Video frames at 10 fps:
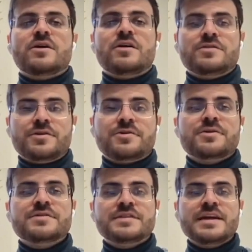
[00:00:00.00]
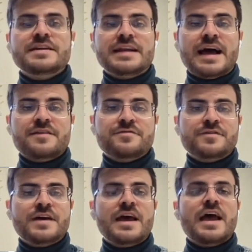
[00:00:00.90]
on their daily life,